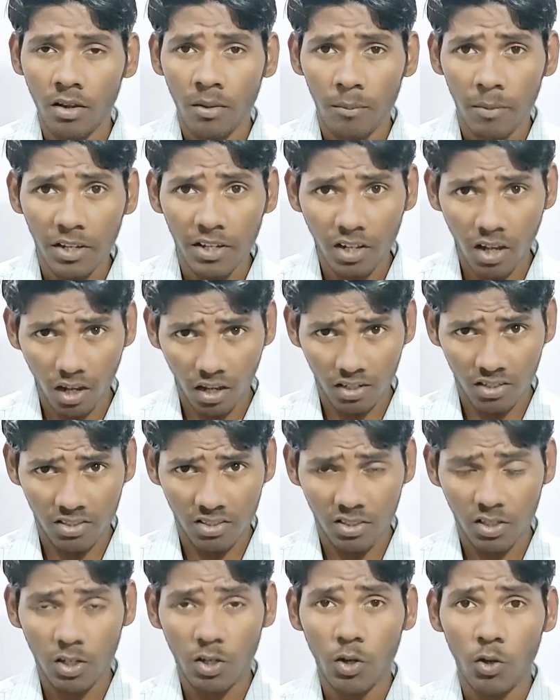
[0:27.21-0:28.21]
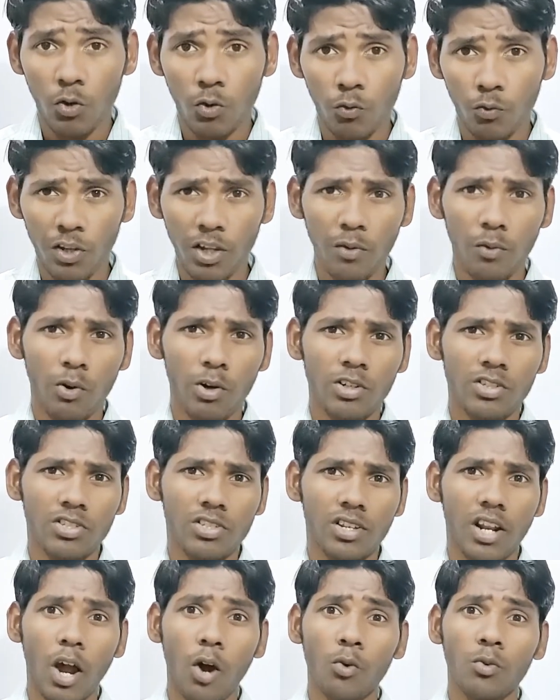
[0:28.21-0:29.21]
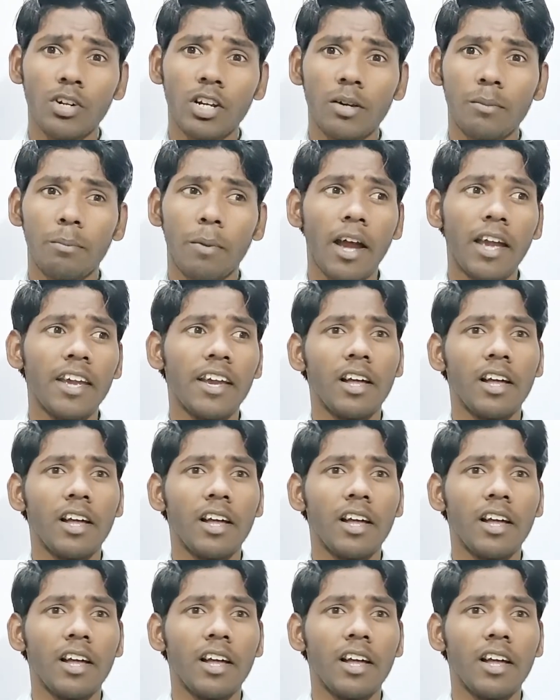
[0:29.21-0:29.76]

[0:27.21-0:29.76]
Because we were surrounded by a